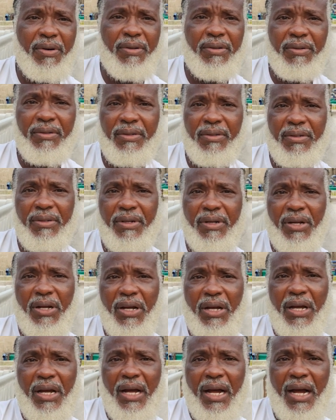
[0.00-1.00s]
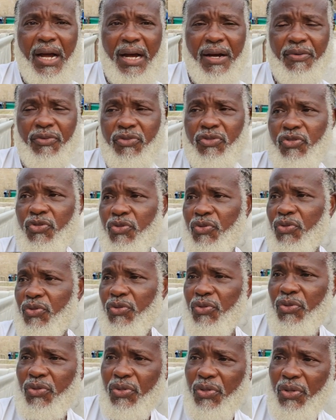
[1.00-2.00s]
on how
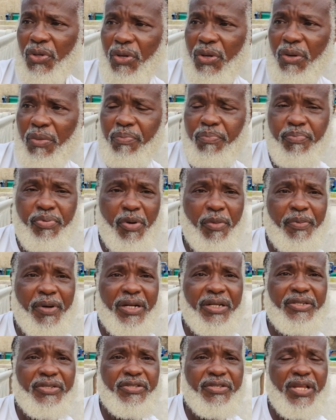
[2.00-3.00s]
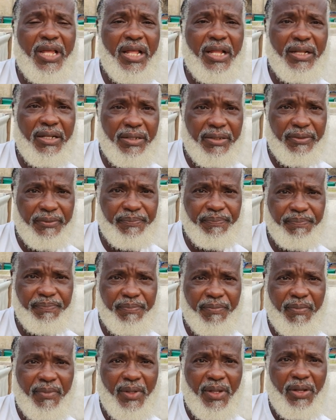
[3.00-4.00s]
to properly sell
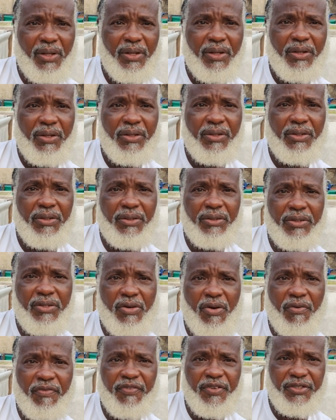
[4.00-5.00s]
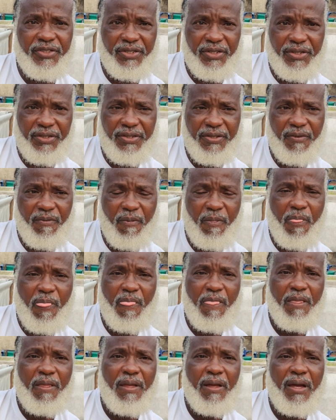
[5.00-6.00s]
your fishes.
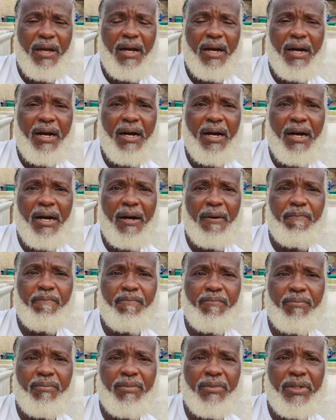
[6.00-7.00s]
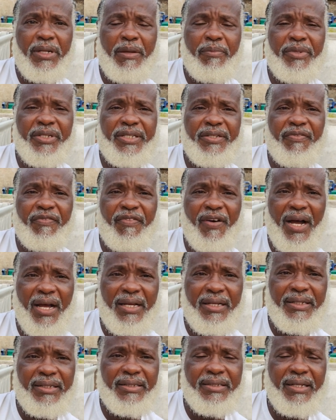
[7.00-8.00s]
Let me
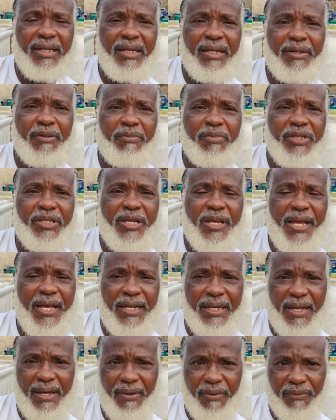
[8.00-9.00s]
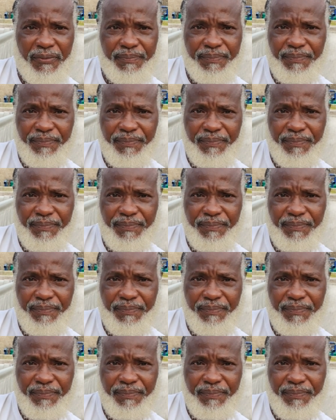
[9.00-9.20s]
divide it a little bit here now.